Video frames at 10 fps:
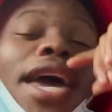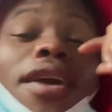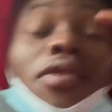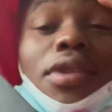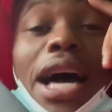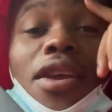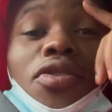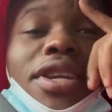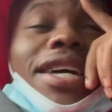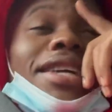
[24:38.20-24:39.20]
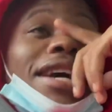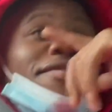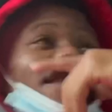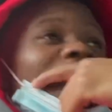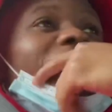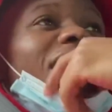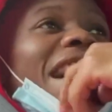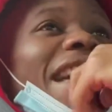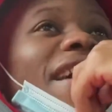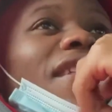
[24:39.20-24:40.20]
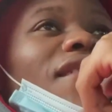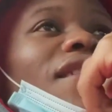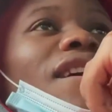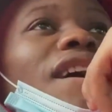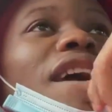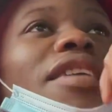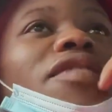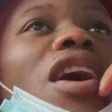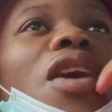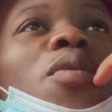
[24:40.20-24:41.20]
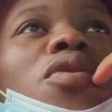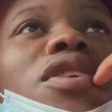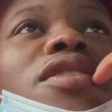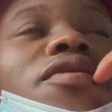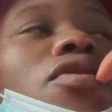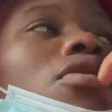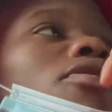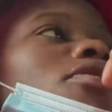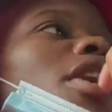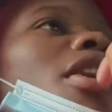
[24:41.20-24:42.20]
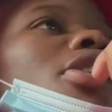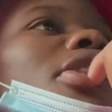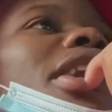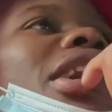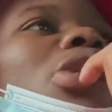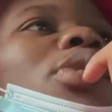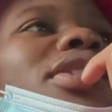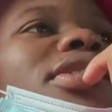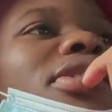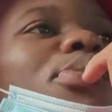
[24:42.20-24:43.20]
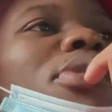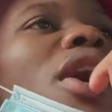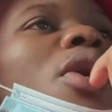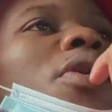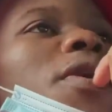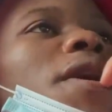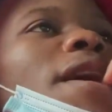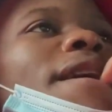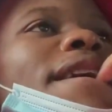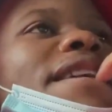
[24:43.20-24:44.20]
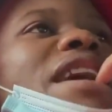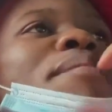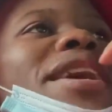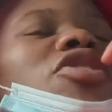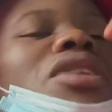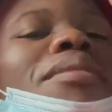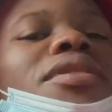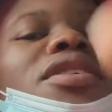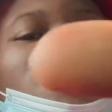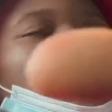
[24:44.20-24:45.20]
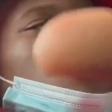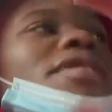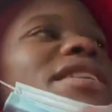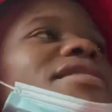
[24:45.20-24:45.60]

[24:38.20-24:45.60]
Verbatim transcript: ain't gonna lie though, daily Avery game. Like, if y'all want this full vlog, y'all gotta wait till tomorrow. Cause I might drop this shit right